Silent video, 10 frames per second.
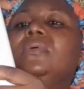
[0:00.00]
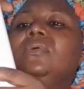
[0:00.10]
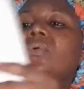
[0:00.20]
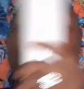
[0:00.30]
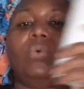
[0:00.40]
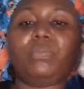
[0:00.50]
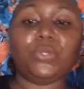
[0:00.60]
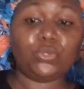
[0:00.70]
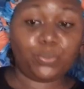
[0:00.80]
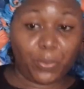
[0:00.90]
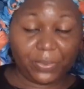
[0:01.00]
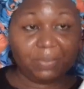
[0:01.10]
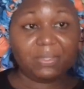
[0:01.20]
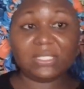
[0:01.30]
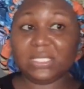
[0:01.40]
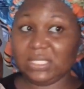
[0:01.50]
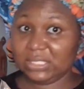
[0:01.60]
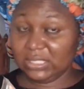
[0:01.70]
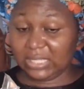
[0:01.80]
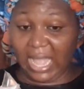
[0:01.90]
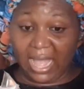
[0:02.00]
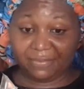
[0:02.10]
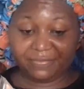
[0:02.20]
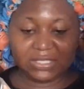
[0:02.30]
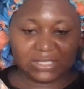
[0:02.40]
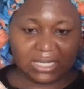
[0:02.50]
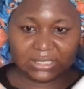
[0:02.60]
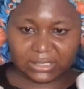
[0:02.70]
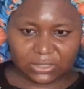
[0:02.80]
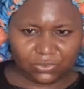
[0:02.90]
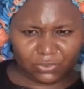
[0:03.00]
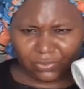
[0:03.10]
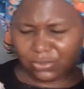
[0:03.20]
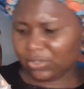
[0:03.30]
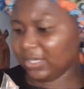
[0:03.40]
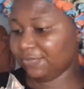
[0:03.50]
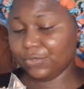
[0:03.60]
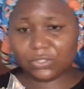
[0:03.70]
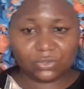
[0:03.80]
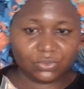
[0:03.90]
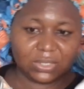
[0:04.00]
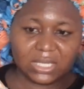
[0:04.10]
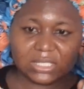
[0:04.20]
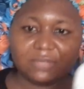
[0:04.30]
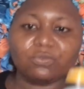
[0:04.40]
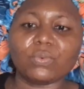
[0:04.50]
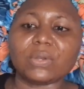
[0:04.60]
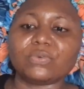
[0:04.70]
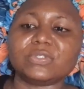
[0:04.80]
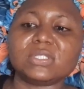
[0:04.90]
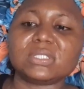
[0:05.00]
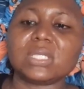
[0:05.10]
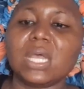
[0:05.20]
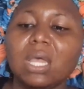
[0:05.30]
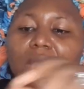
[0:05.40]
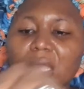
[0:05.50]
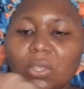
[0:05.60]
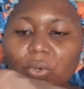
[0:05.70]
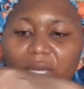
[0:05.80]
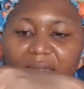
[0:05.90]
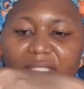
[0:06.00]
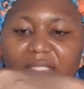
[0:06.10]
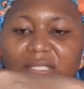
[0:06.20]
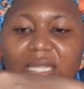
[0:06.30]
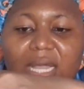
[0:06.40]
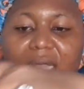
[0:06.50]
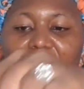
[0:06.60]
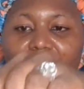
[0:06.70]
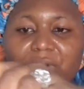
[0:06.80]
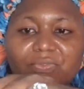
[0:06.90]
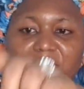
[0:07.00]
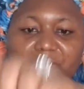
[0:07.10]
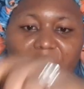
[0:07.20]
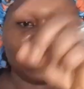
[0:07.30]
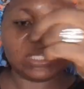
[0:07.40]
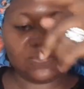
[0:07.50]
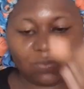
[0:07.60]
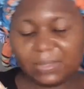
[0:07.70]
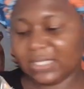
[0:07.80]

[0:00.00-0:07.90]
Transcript: cocoa midropropylene betaine. This is half liter. I think this one was ordered for a student. Even one of this AOLS, one of the 1 liter is for my